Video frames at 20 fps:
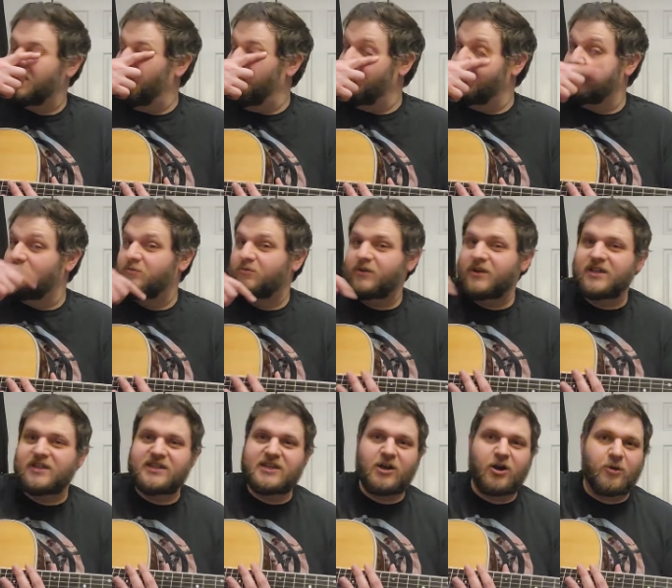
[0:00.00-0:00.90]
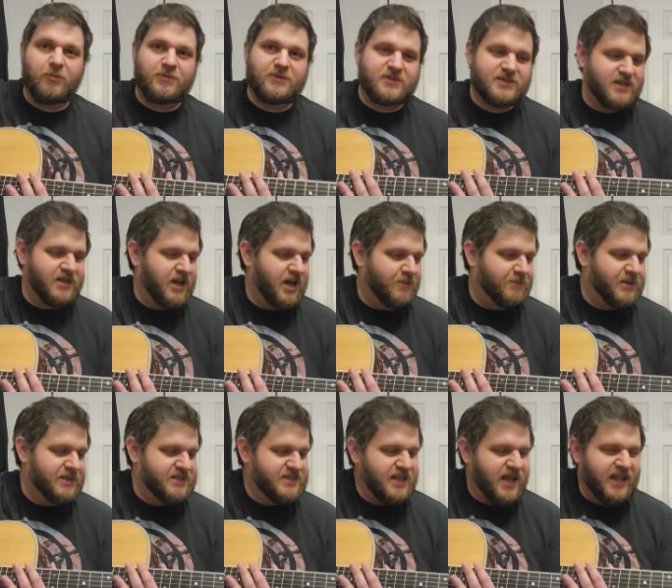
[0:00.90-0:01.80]
it really opens it up.
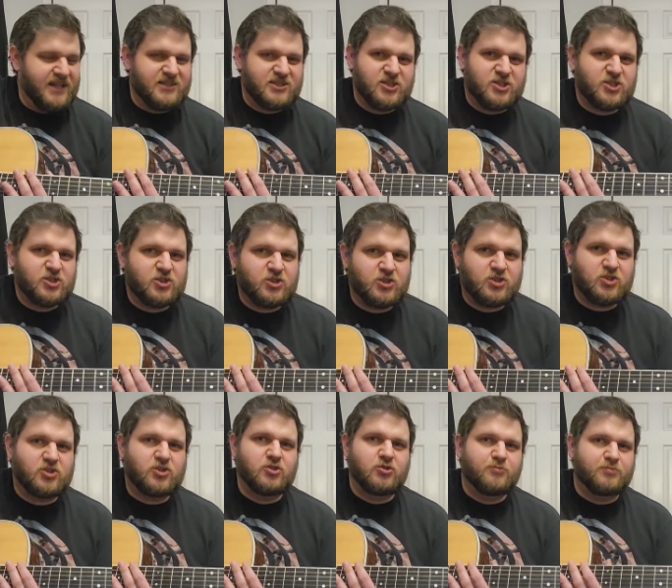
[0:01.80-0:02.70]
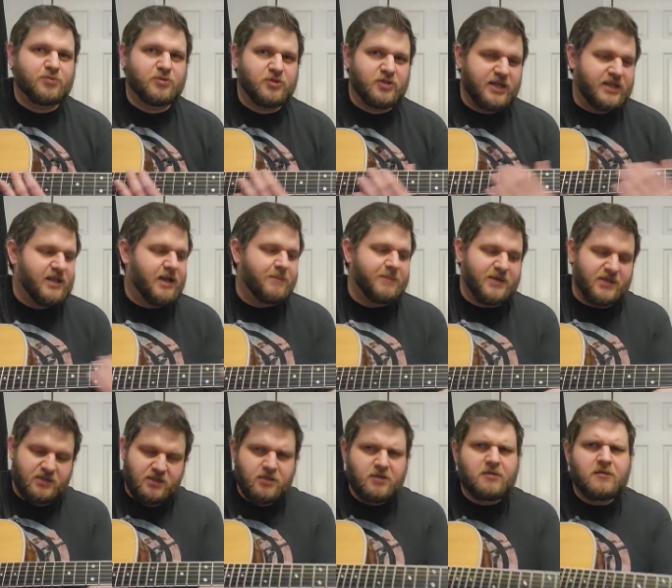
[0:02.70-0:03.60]
It's not super. It, I
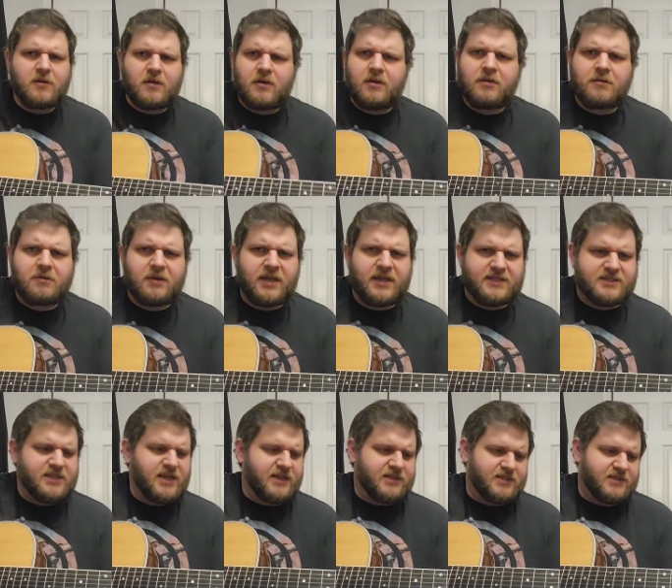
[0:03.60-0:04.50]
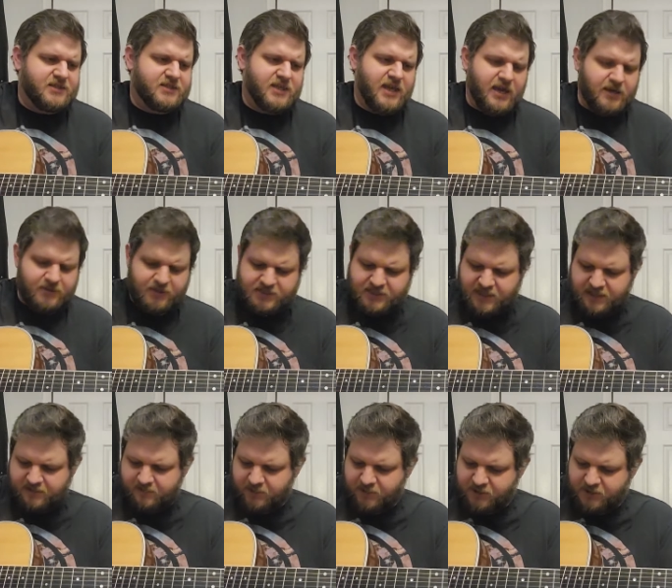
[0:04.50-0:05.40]
mean, it's got the sound. It's got
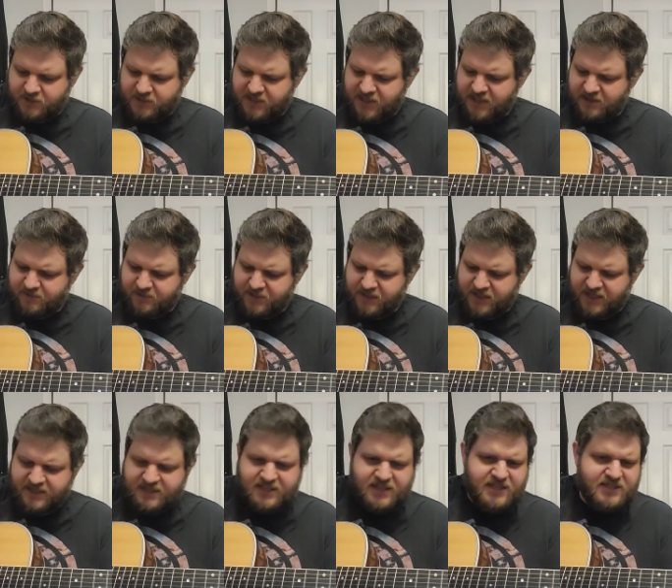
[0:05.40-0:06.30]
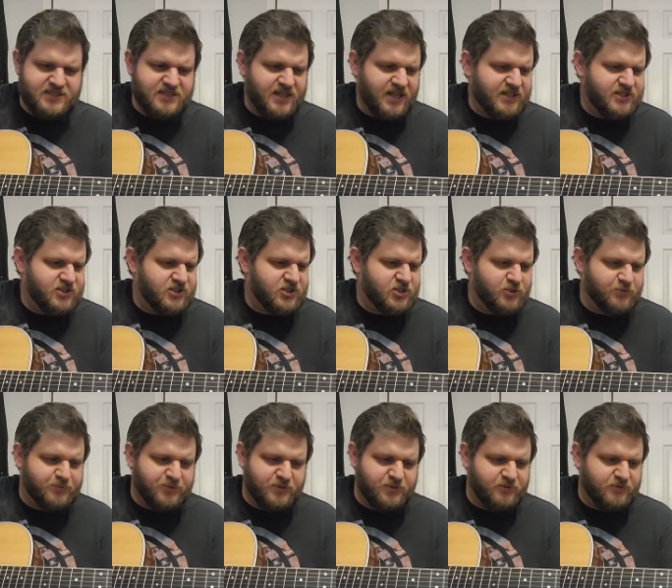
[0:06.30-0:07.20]
the Martin sound, but it's it's not
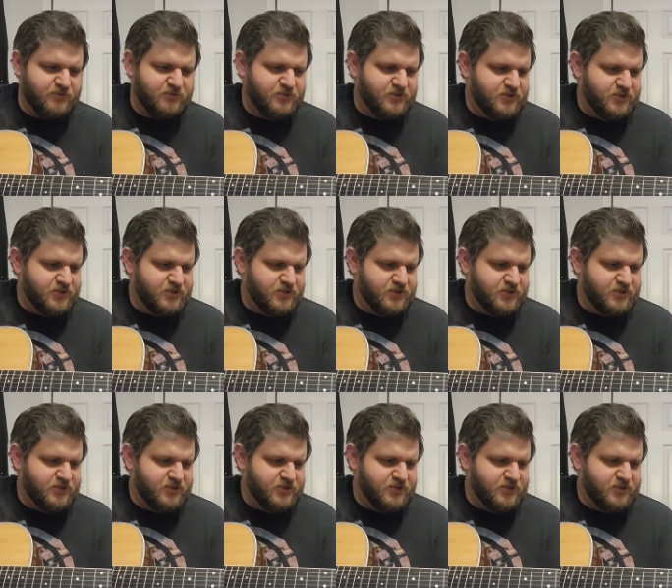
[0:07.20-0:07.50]
super.